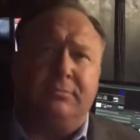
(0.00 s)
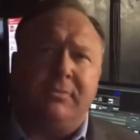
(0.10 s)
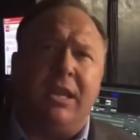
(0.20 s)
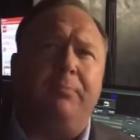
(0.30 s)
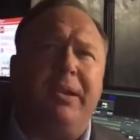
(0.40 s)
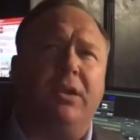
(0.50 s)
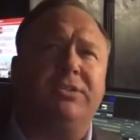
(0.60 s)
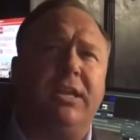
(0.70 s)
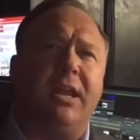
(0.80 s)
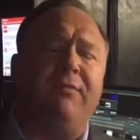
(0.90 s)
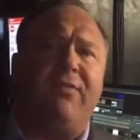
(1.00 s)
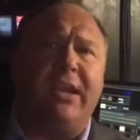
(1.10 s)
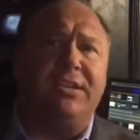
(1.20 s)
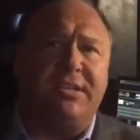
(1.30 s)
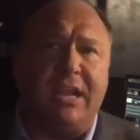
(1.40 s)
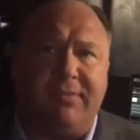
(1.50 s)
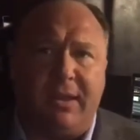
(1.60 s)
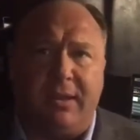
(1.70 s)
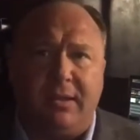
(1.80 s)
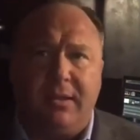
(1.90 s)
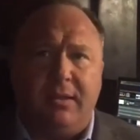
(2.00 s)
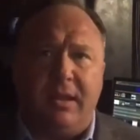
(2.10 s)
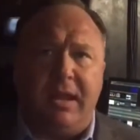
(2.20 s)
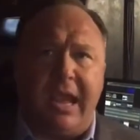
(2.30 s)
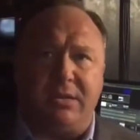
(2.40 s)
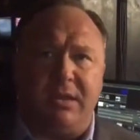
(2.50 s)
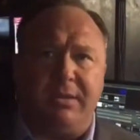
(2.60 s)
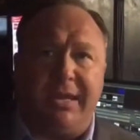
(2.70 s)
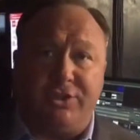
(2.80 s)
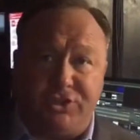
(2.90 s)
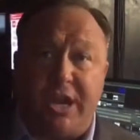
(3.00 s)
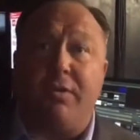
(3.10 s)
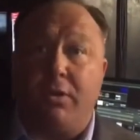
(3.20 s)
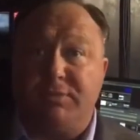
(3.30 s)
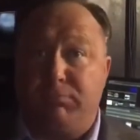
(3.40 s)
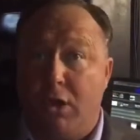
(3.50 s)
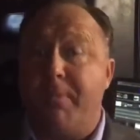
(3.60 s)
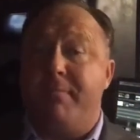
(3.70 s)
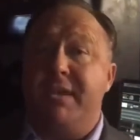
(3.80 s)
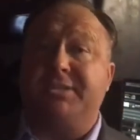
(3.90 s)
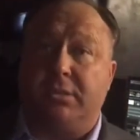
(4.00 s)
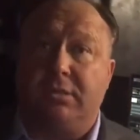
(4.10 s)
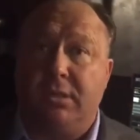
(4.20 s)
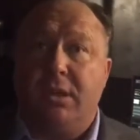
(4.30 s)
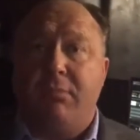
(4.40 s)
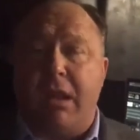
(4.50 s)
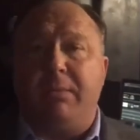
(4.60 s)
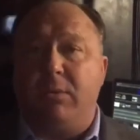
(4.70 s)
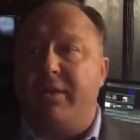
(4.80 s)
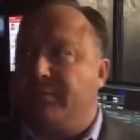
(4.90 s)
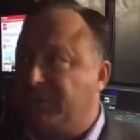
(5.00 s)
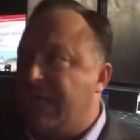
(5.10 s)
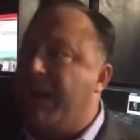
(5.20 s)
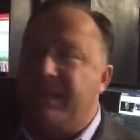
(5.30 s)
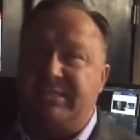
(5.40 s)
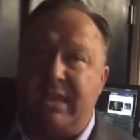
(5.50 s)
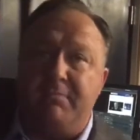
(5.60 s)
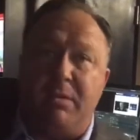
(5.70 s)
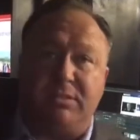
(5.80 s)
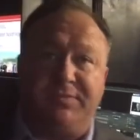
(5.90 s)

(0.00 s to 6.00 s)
it appears in a face-saving uh, activity. His generals blew up a missile, probably one of those dummies they admit was